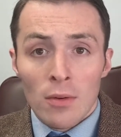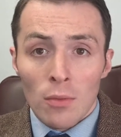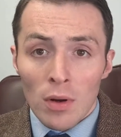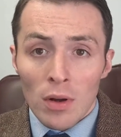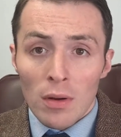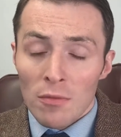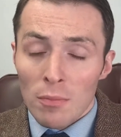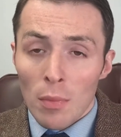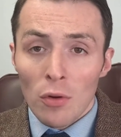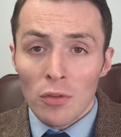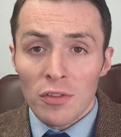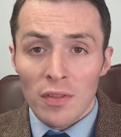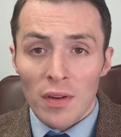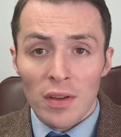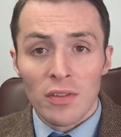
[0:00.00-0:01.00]
Well, if
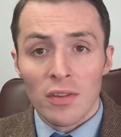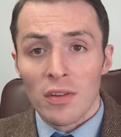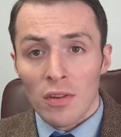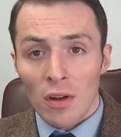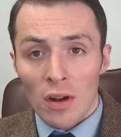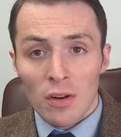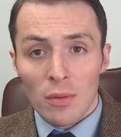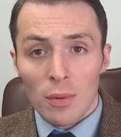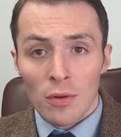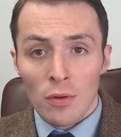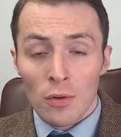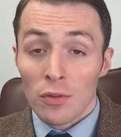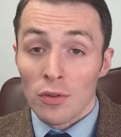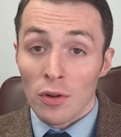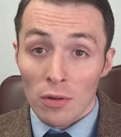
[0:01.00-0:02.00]
most of us as
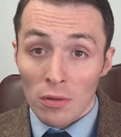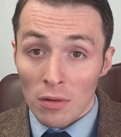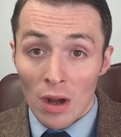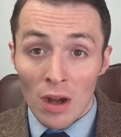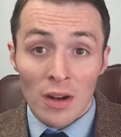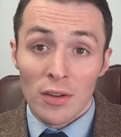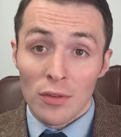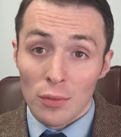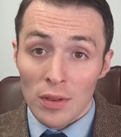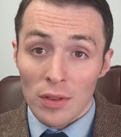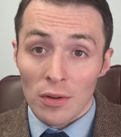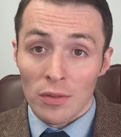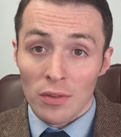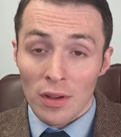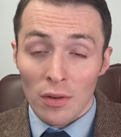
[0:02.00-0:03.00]
entrepreneurs are honest with
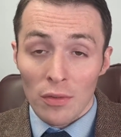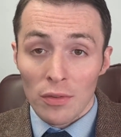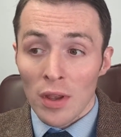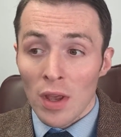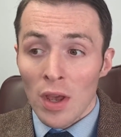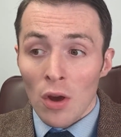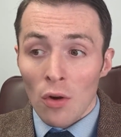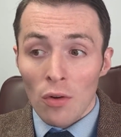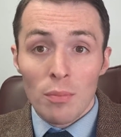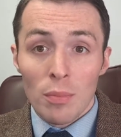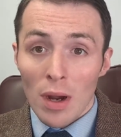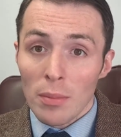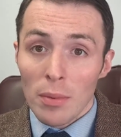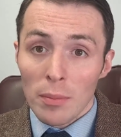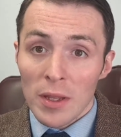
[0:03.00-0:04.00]
ourselves, we've
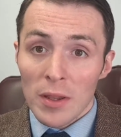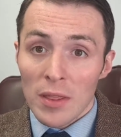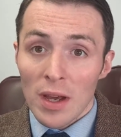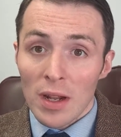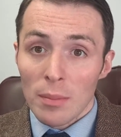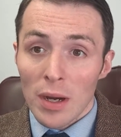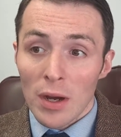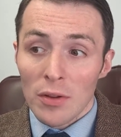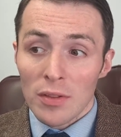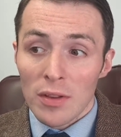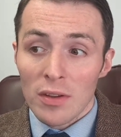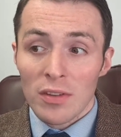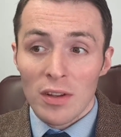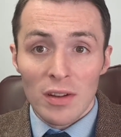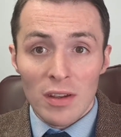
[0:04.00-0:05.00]
probably thought about
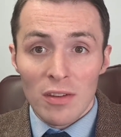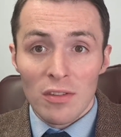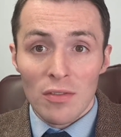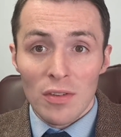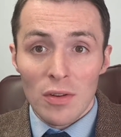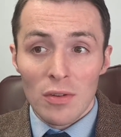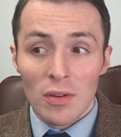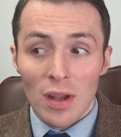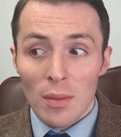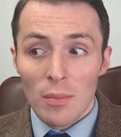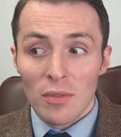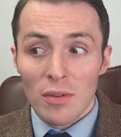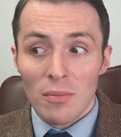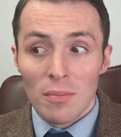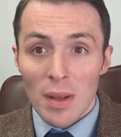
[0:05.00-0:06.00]
this at least a few
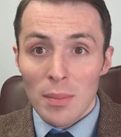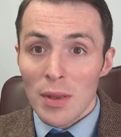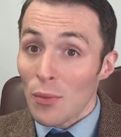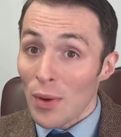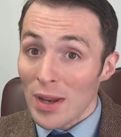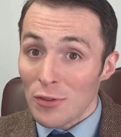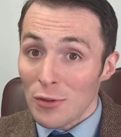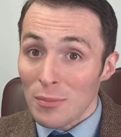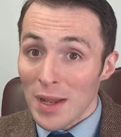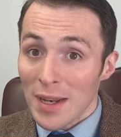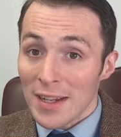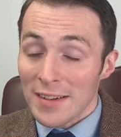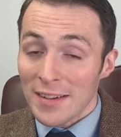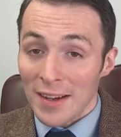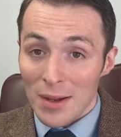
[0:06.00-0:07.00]
times and maybe way too
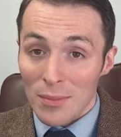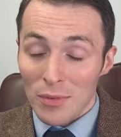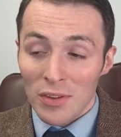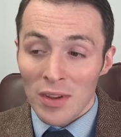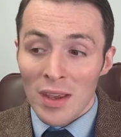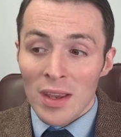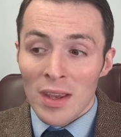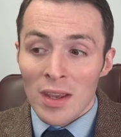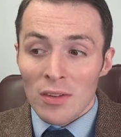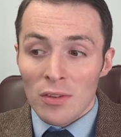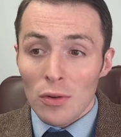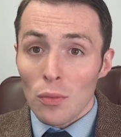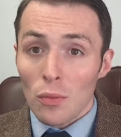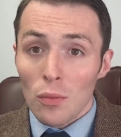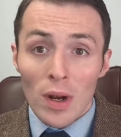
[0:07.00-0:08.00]
many times.
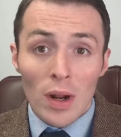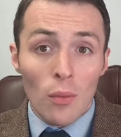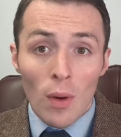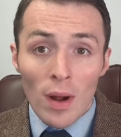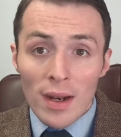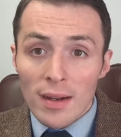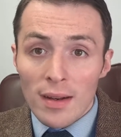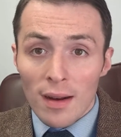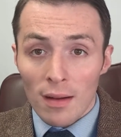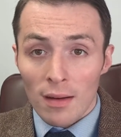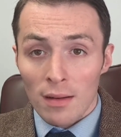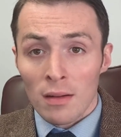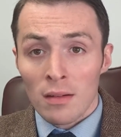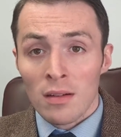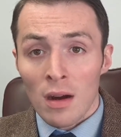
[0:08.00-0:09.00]
So, what I wanted
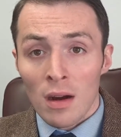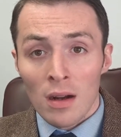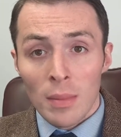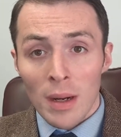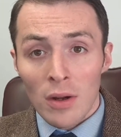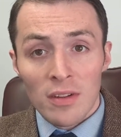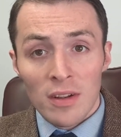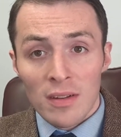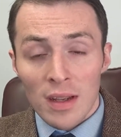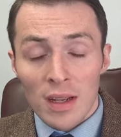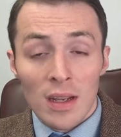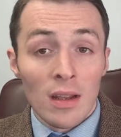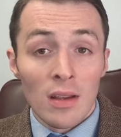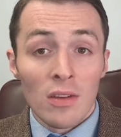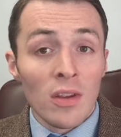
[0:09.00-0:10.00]
to talk about
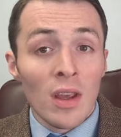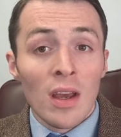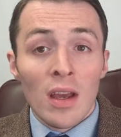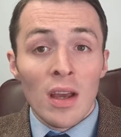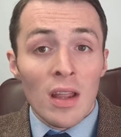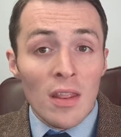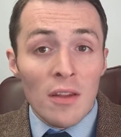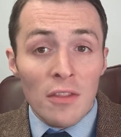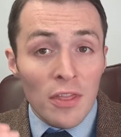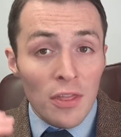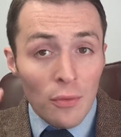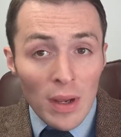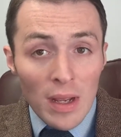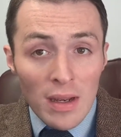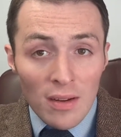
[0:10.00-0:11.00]
today is the
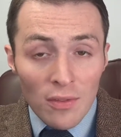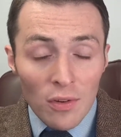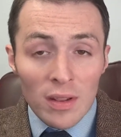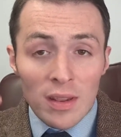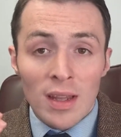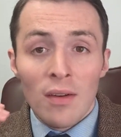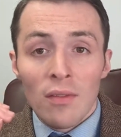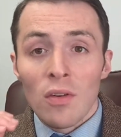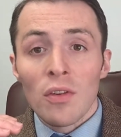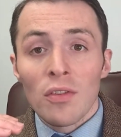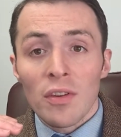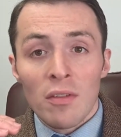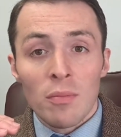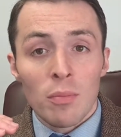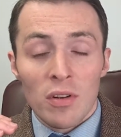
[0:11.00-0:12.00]
three different
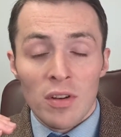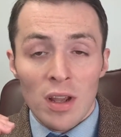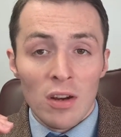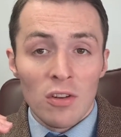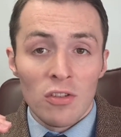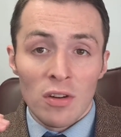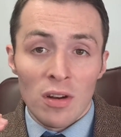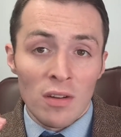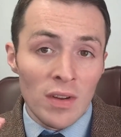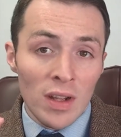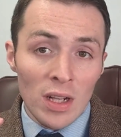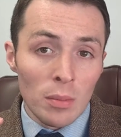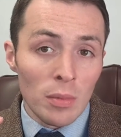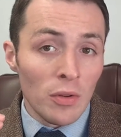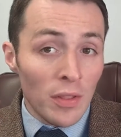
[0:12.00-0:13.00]
levels of protection
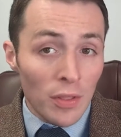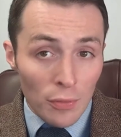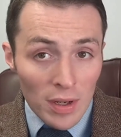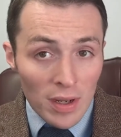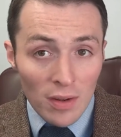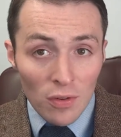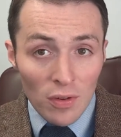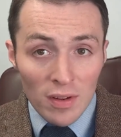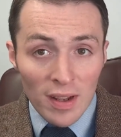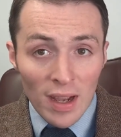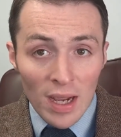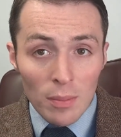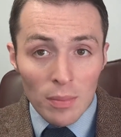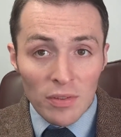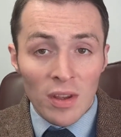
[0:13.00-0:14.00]
available in three different
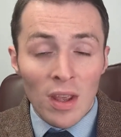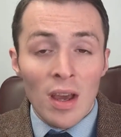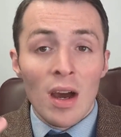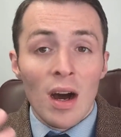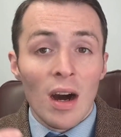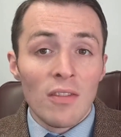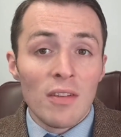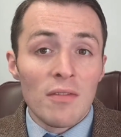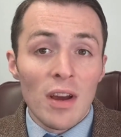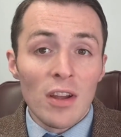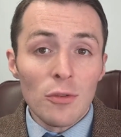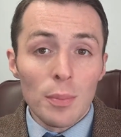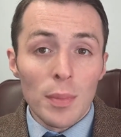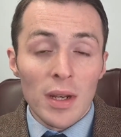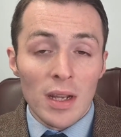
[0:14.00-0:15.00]
types of
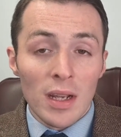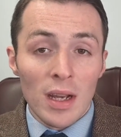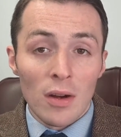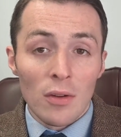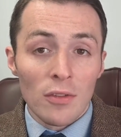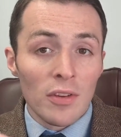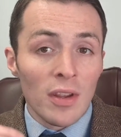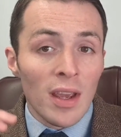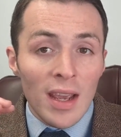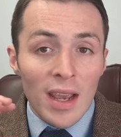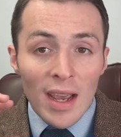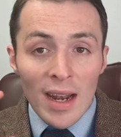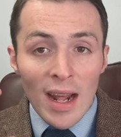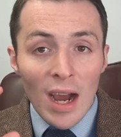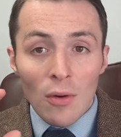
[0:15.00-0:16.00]
investment accounts
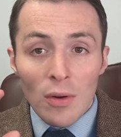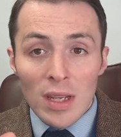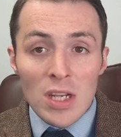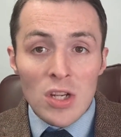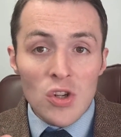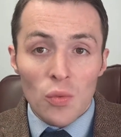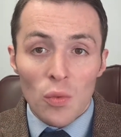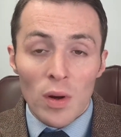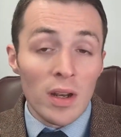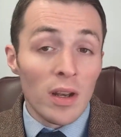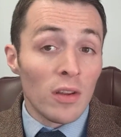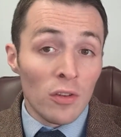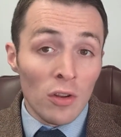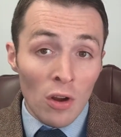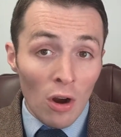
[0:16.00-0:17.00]
and how each one
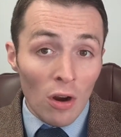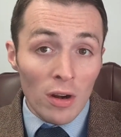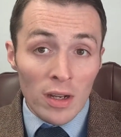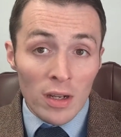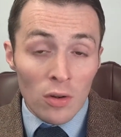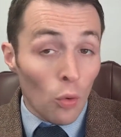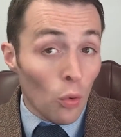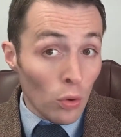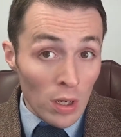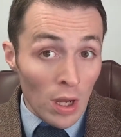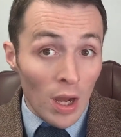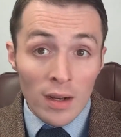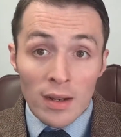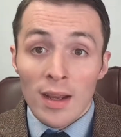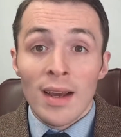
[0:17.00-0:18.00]
is guarded or
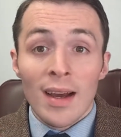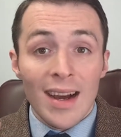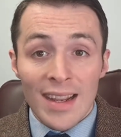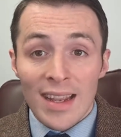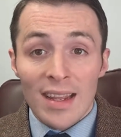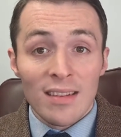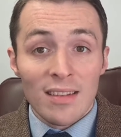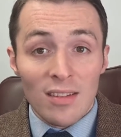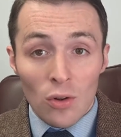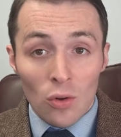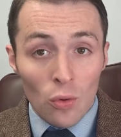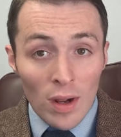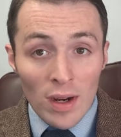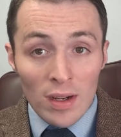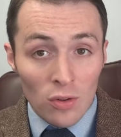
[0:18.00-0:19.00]
not against
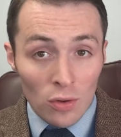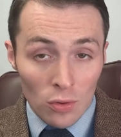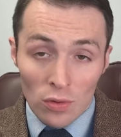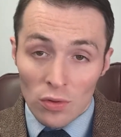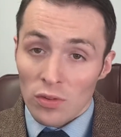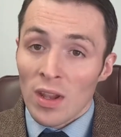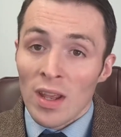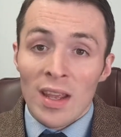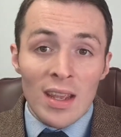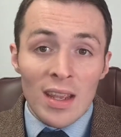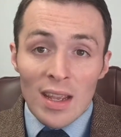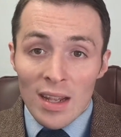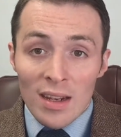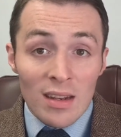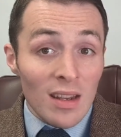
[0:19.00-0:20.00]
creditors.
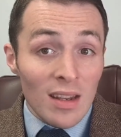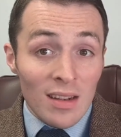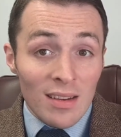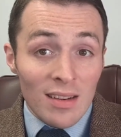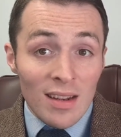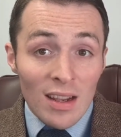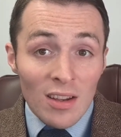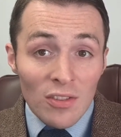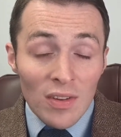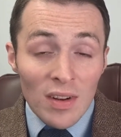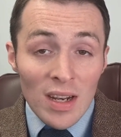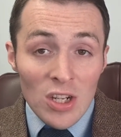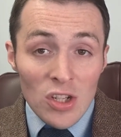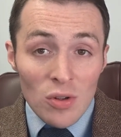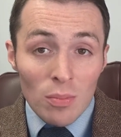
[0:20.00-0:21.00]
And in today's
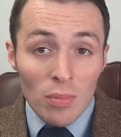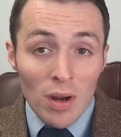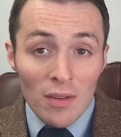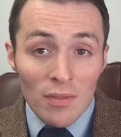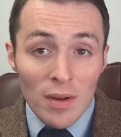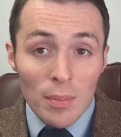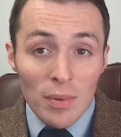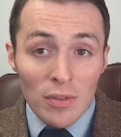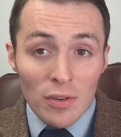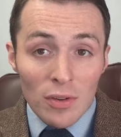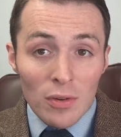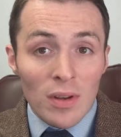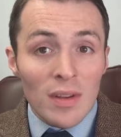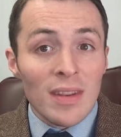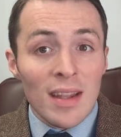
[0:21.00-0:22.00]
Financial Prof
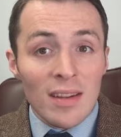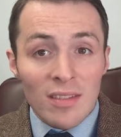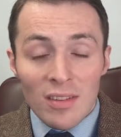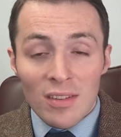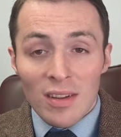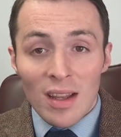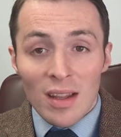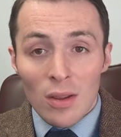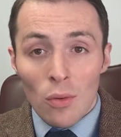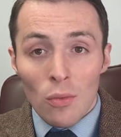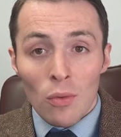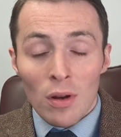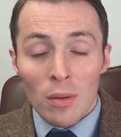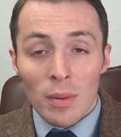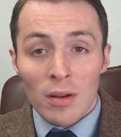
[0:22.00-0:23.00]
episode, that's exactly what
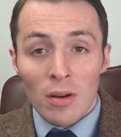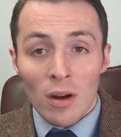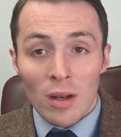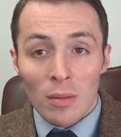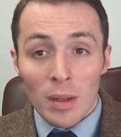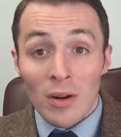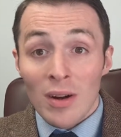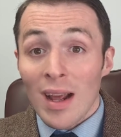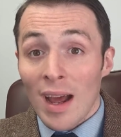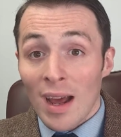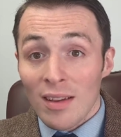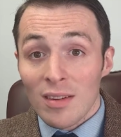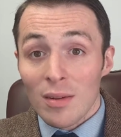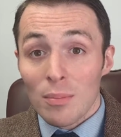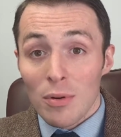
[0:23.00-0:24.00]
we're going to be talking about:
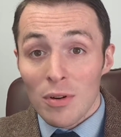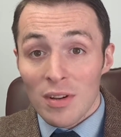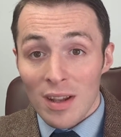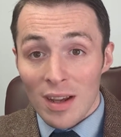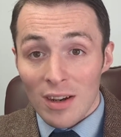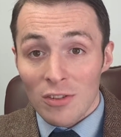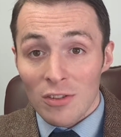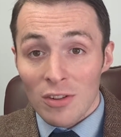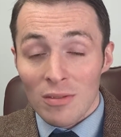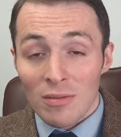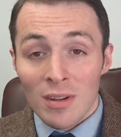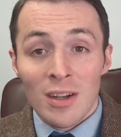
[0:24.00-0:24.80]
asset protection.